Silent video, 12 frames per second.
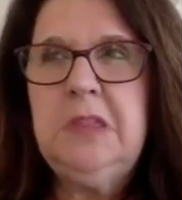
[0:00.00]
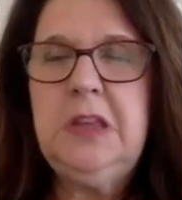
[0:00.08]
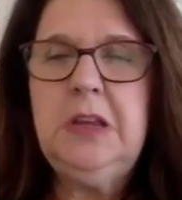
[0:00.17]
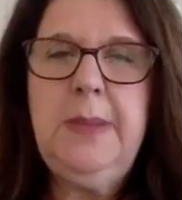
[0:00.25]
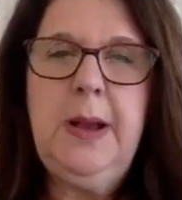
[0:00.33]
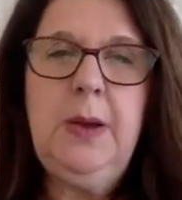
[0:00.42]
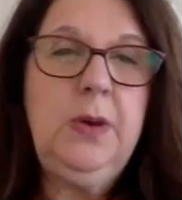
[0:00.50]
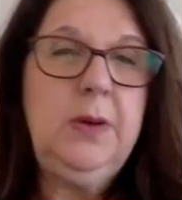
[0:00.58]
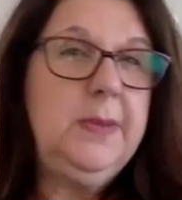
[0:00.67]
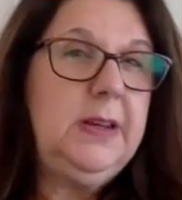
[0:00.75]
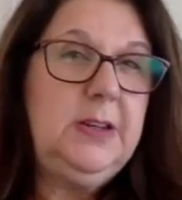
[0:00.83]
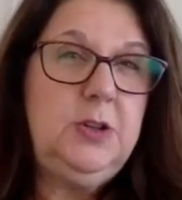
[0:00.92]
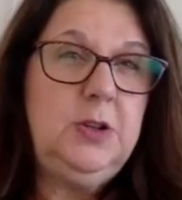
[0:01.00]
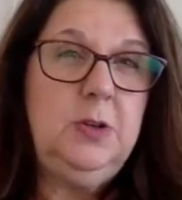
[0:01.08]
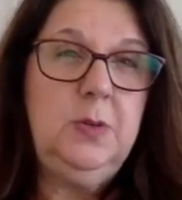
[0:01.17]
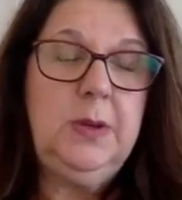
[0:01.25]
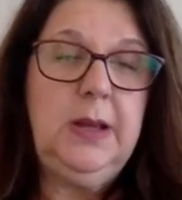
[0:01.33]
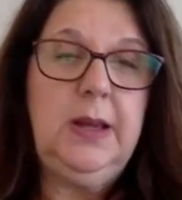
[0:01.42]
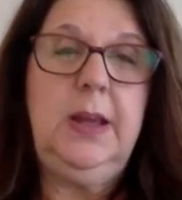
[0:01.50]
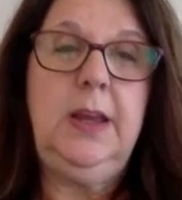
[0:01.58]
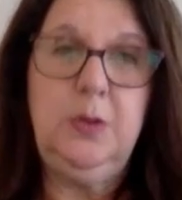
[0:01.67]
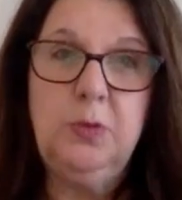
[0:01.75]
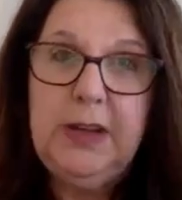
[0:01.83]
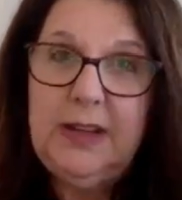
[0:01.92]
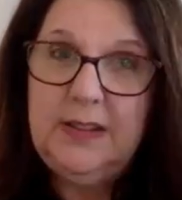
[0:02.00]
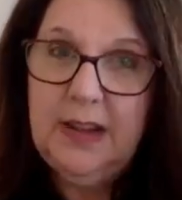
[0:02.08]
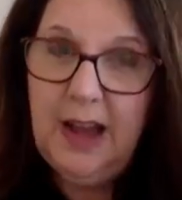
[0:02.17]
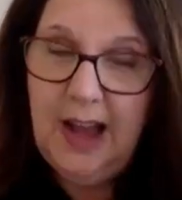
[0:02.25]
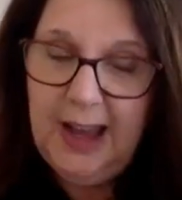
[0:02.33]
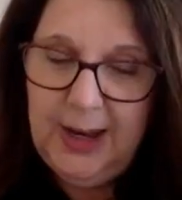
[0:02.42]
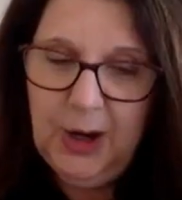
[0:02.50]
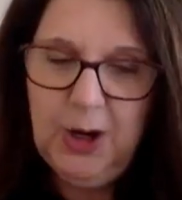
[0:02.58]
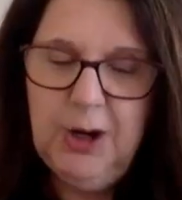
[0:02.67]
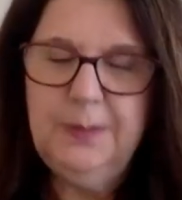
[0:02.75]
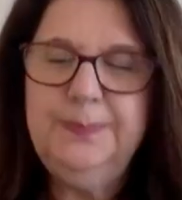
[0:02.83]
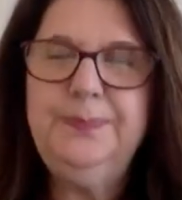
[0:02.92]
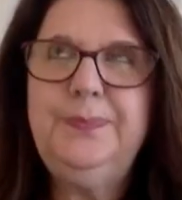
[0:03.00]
think about what I'm going to do when I retire,